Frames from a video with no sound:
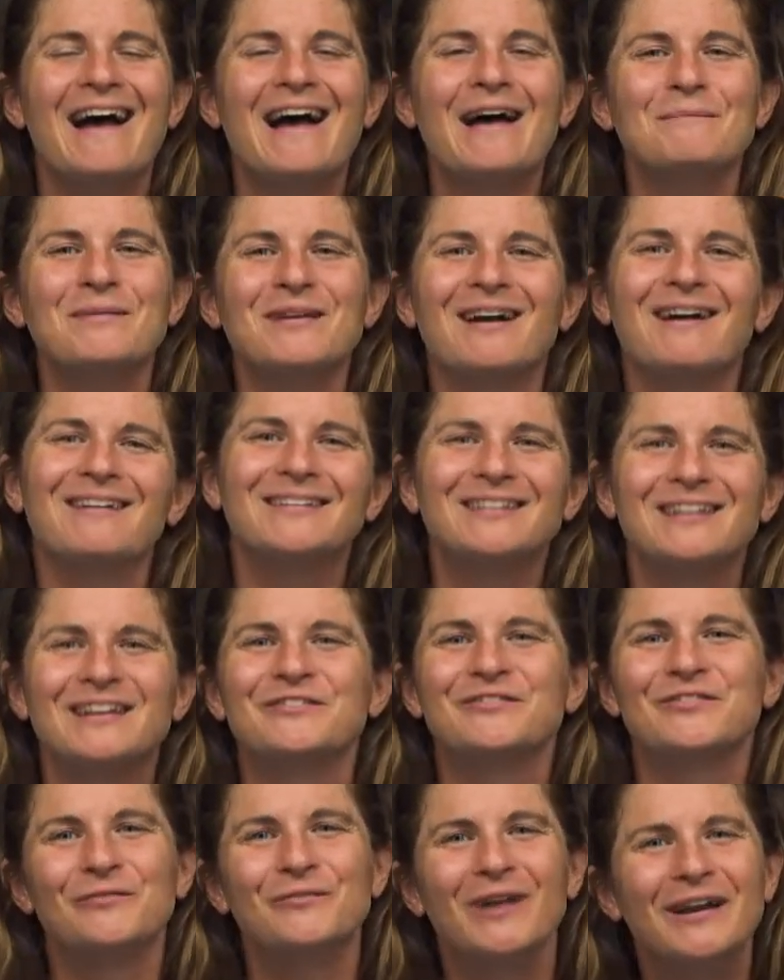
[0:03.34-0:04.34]
Happy
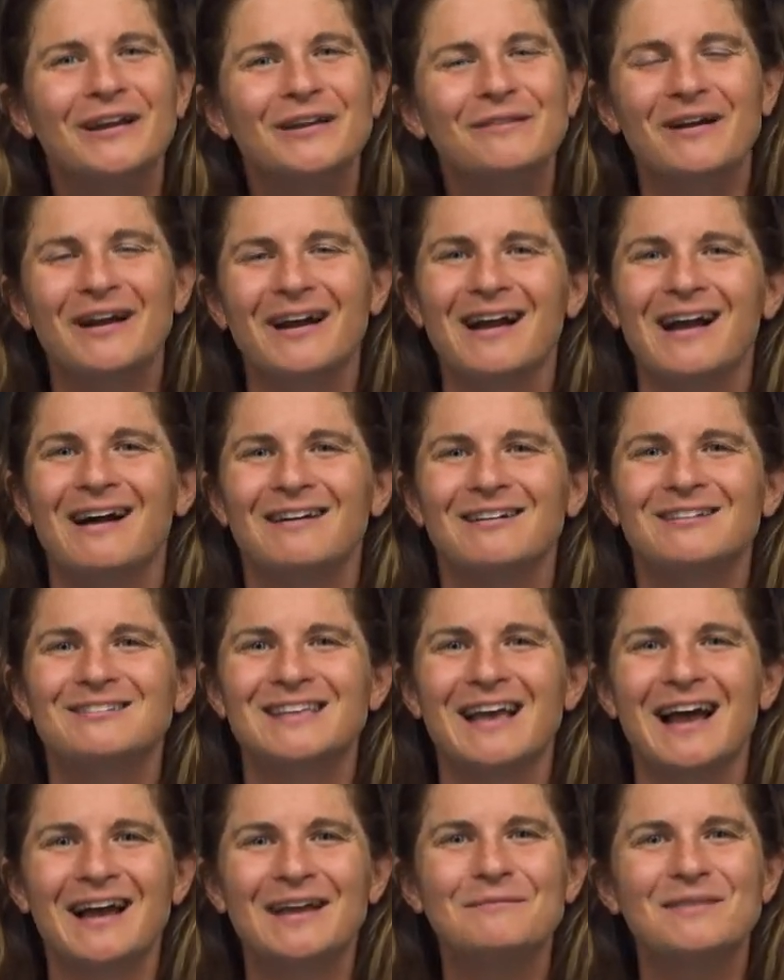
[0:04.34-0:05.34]
holidays from Riding
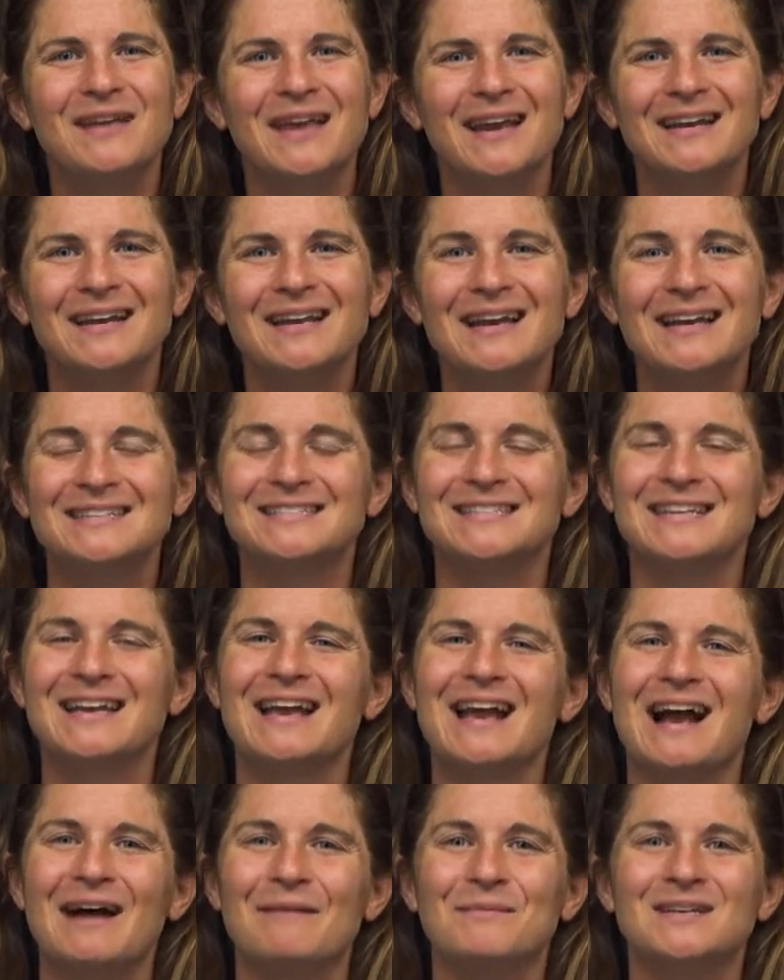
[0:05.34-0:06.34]
Warehouse. I'm Katie, and today
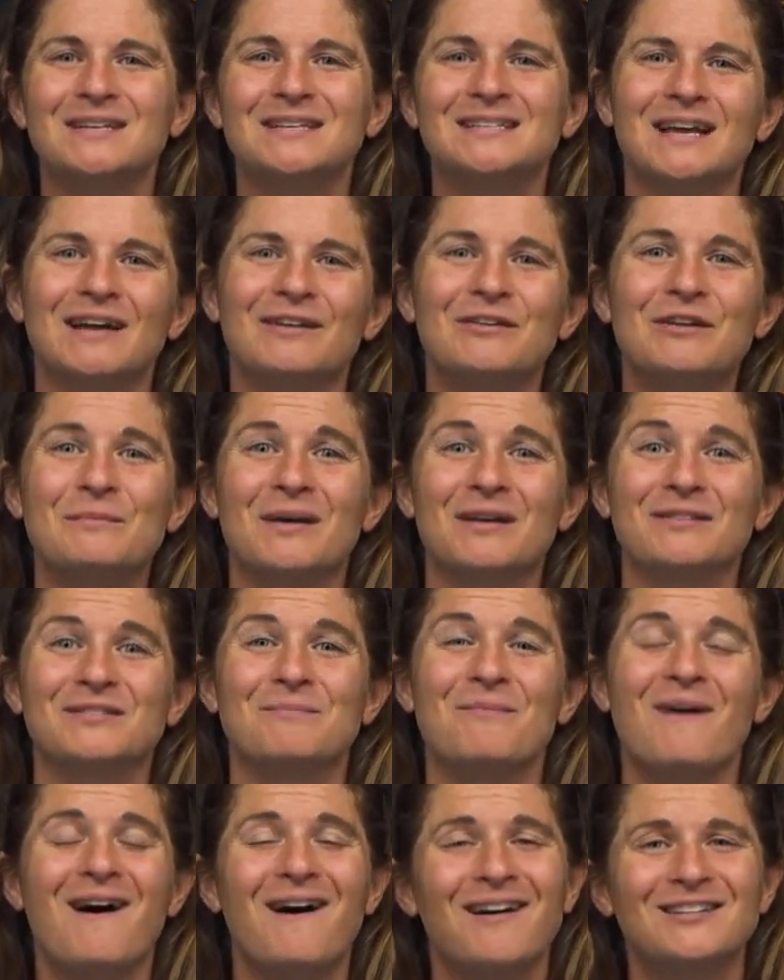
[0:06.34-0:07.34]
I'm gonna tell you about
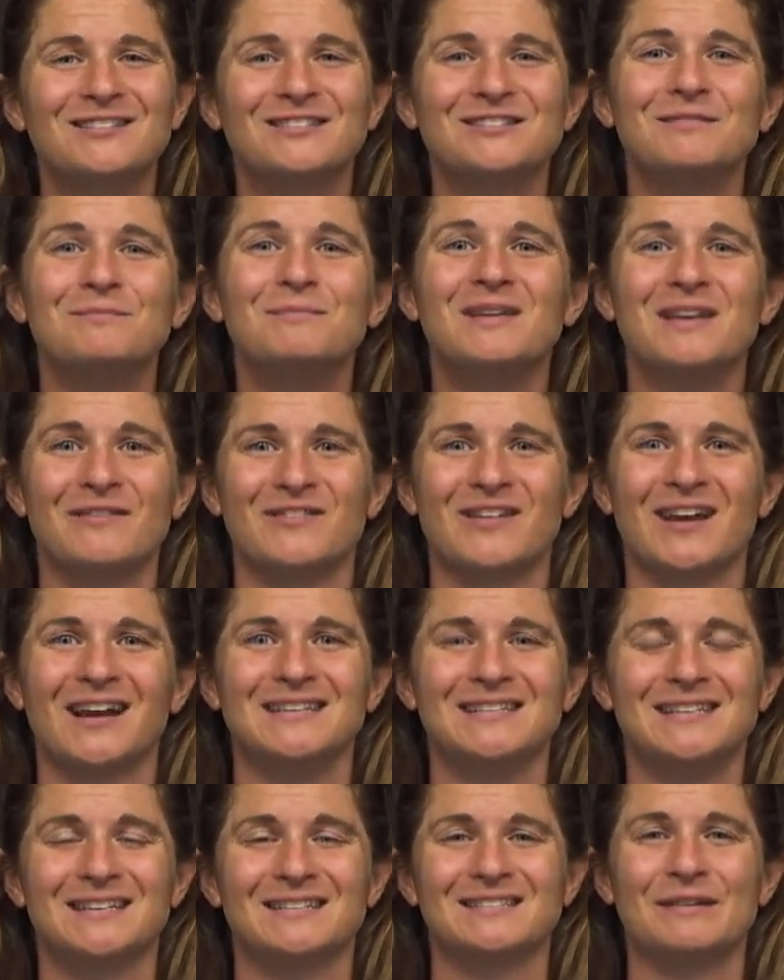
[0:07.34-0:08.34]
some awesome gift
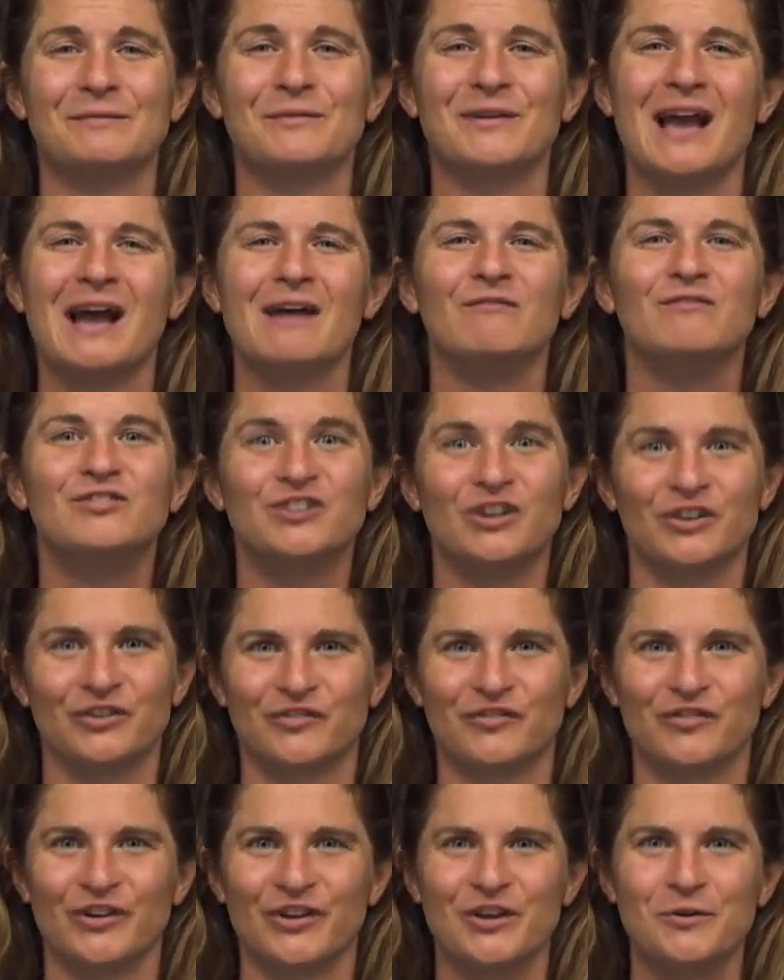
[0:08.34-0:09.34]
ideas that we have
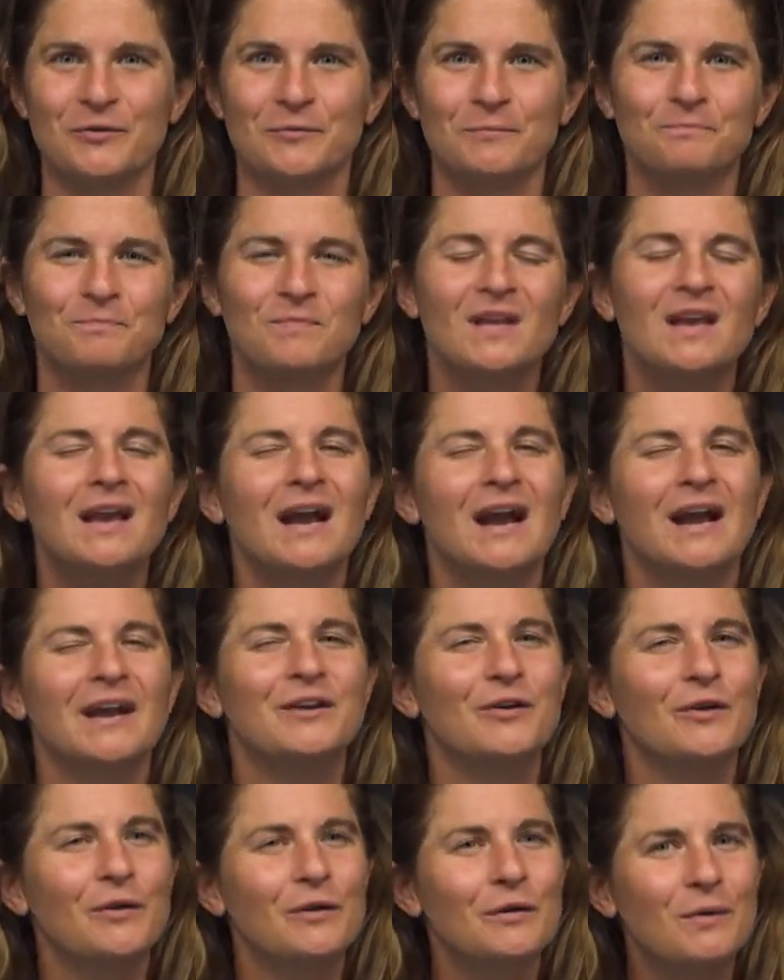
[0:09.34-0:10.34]
just for you. And
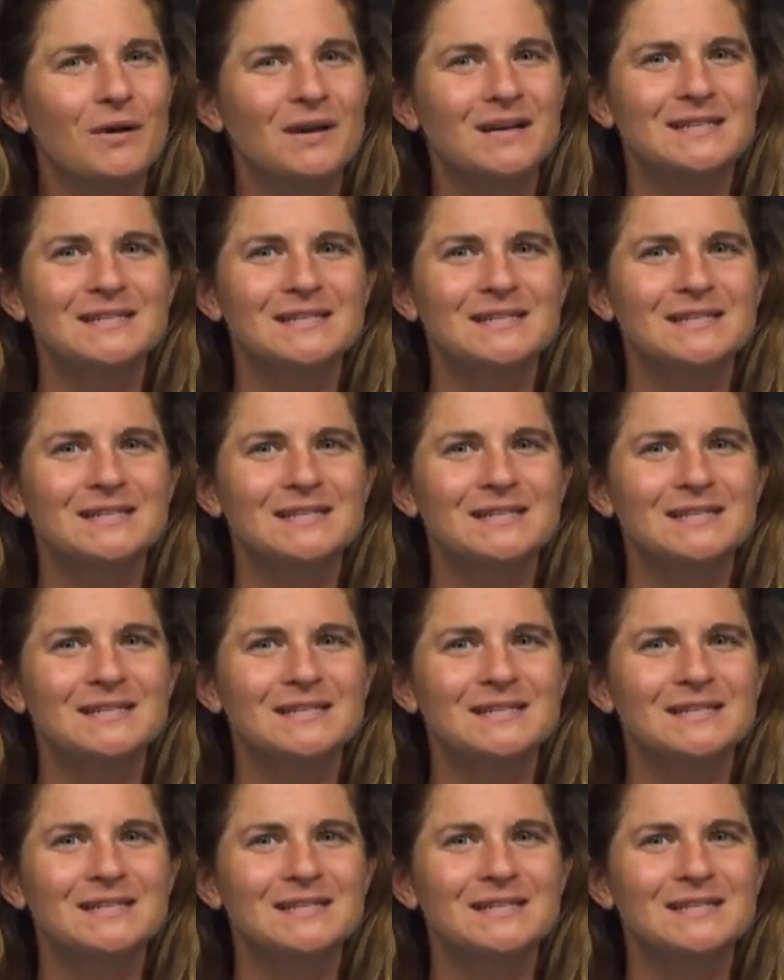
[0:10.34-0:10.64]
you're gonna wanna